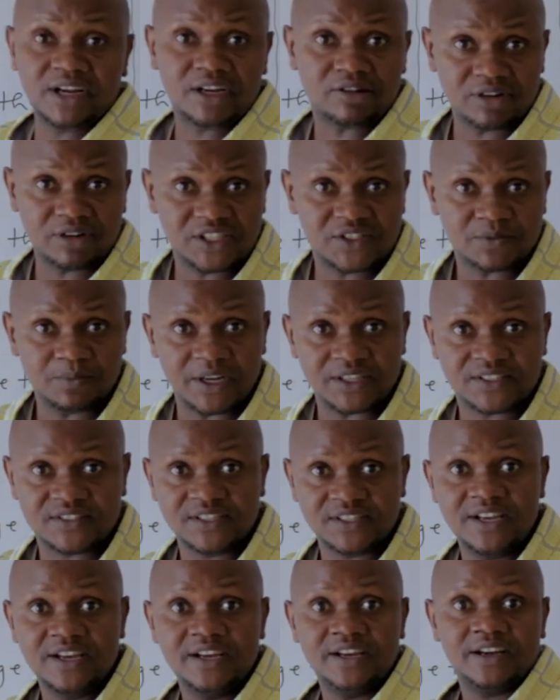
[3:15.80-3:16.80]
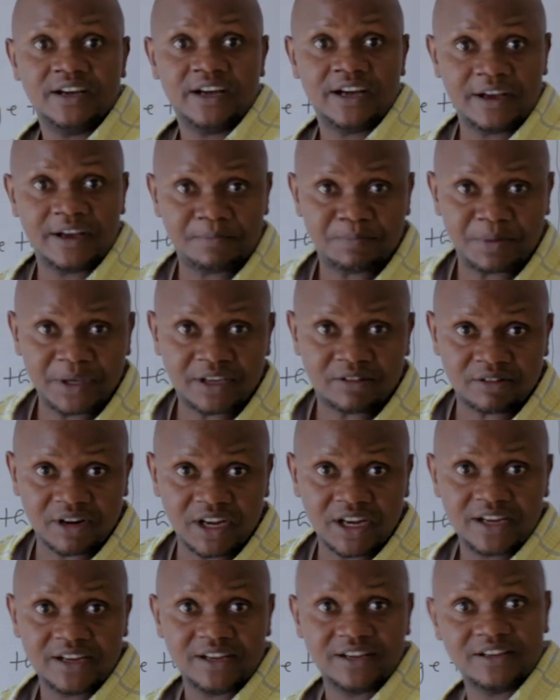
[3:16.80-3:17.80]
Christmas. Happy
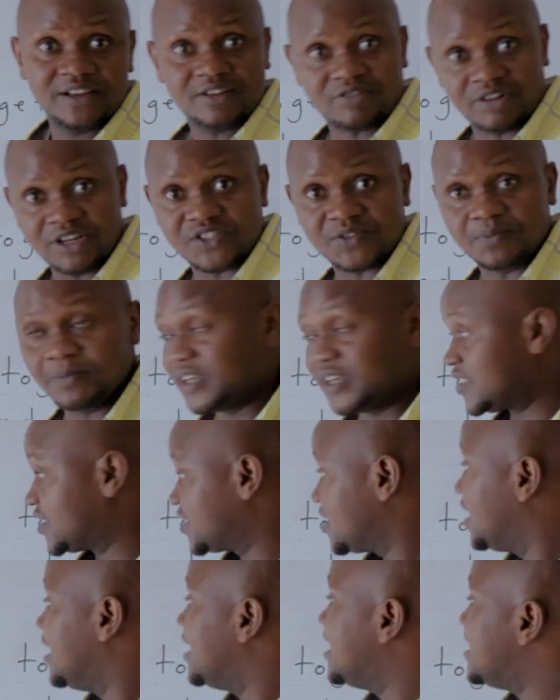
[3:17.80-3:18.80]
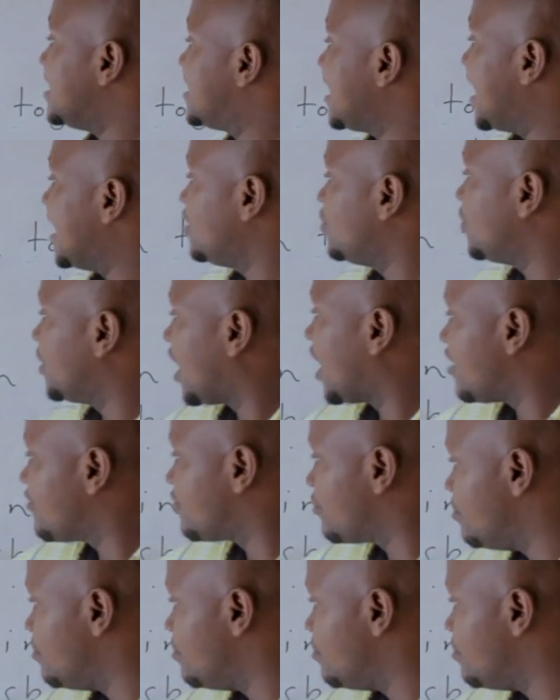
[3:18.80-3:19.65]
Christmas. Then we have